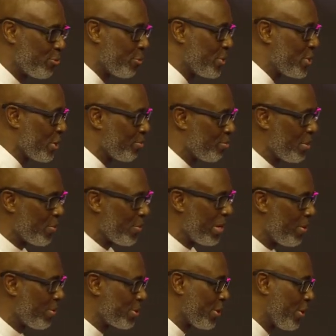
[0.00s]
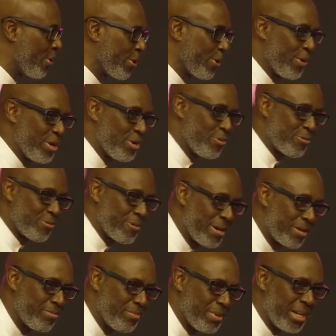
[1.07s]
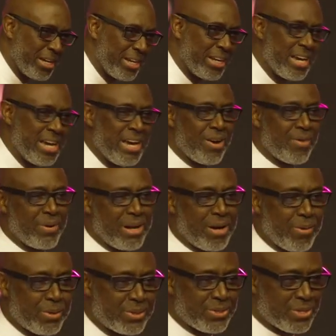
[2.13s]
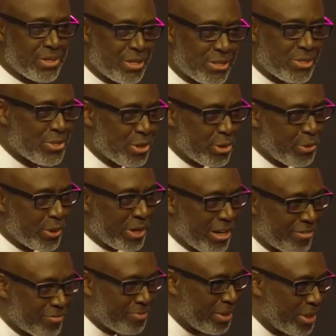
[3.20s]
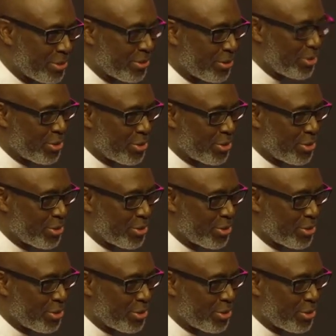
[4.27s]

to visit me. When I was hungry, you fed me. When I was thirsty, you gave me to